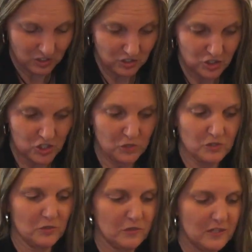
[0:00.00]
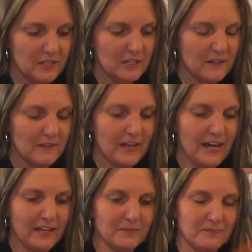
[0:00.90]
should show you
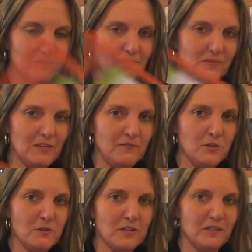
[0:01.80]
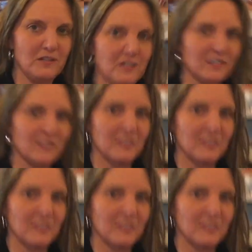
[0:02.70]
that if you're in